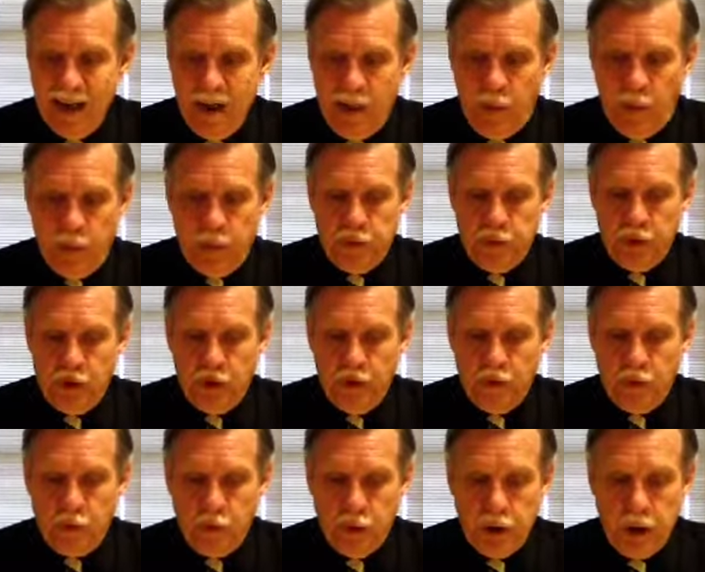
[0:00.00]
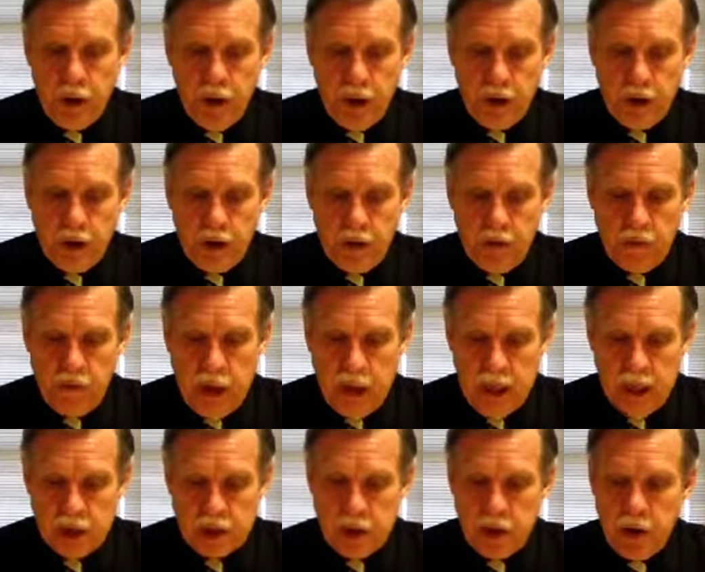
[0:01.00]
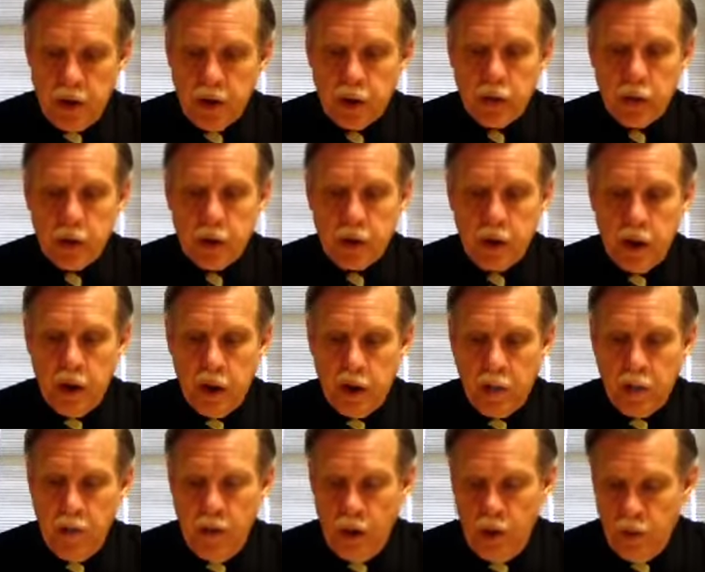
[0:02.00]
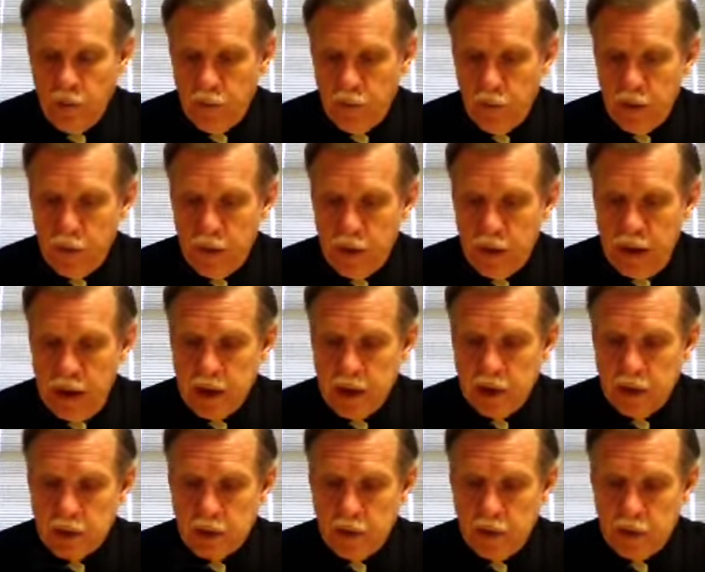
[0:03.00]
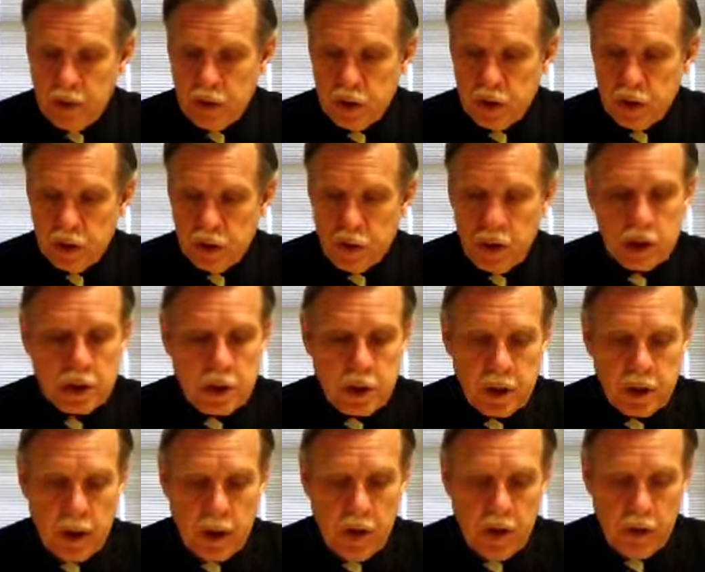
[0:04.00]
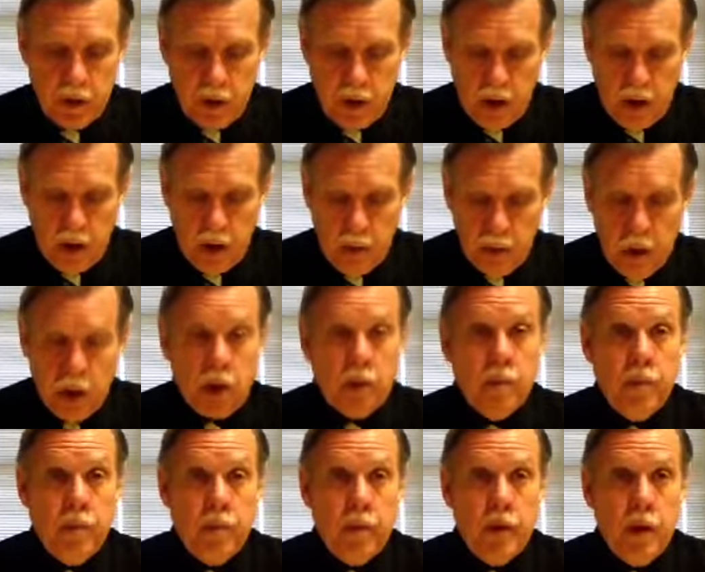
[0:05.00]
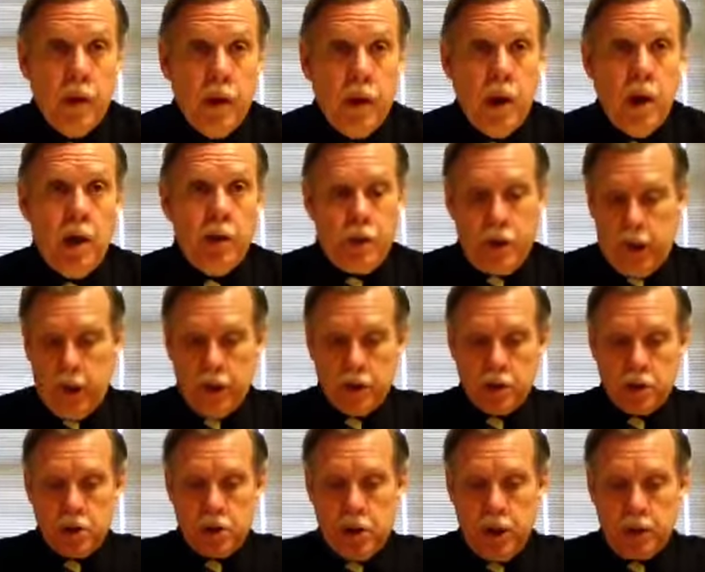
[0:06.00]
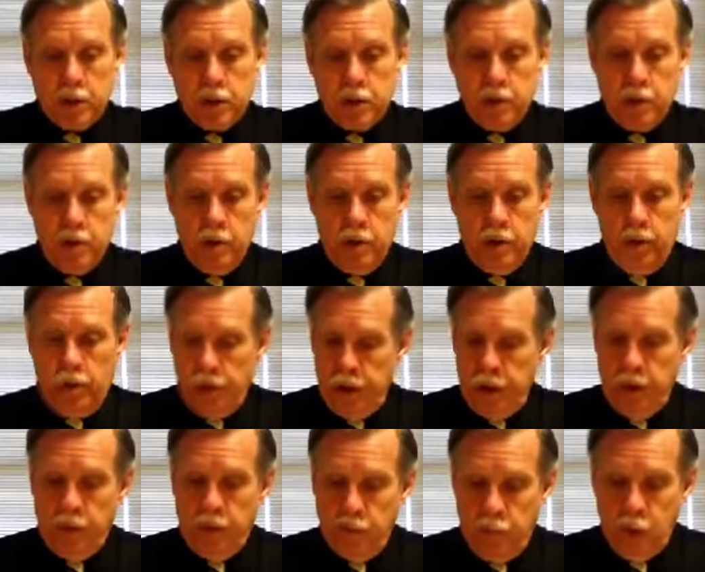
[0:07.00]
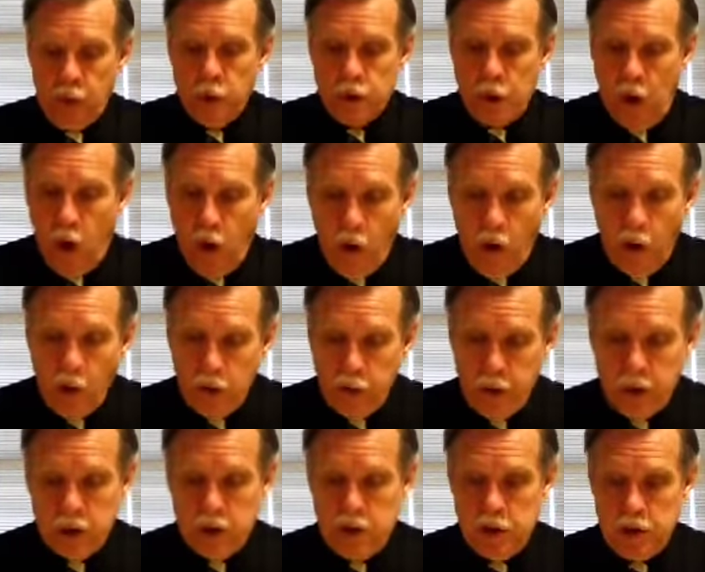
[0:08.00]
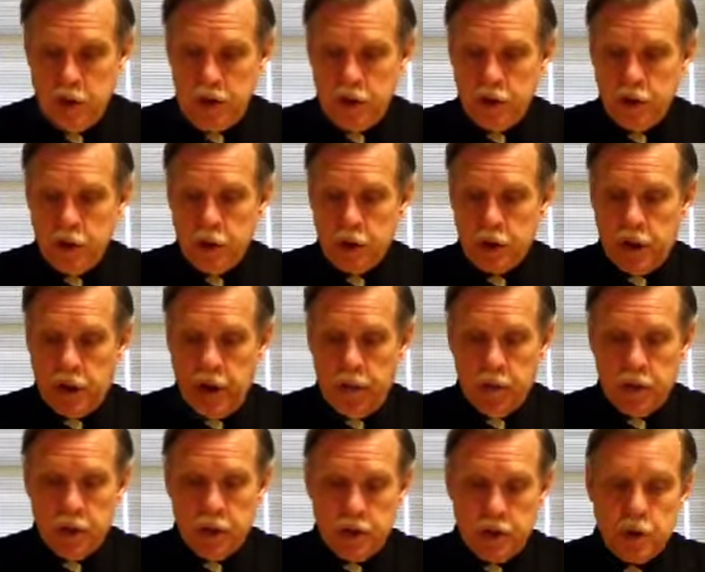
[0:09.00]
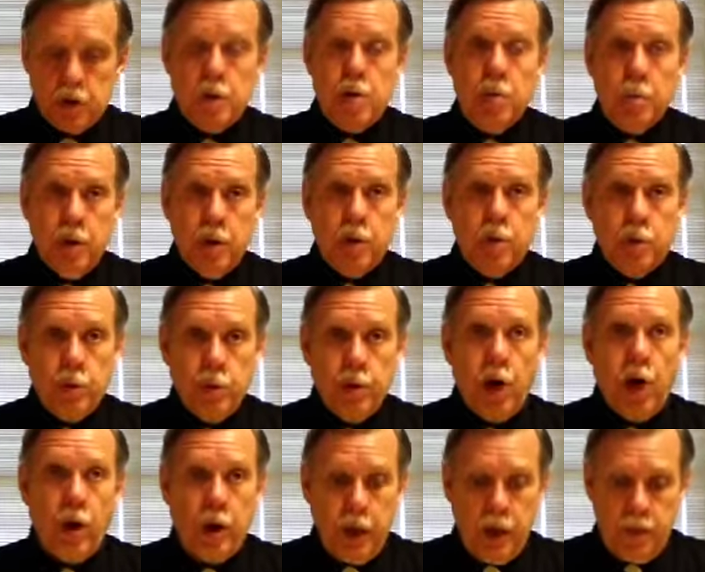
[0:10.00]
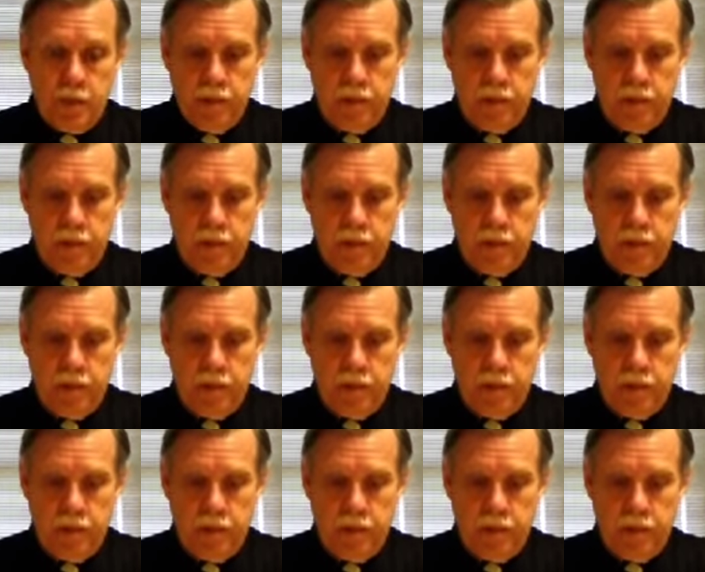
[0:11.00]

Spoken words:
received free legal advice and other income from United Services Trust and Guarantee Company. The legislature then forced all Texas insurance companies to submit to an audit,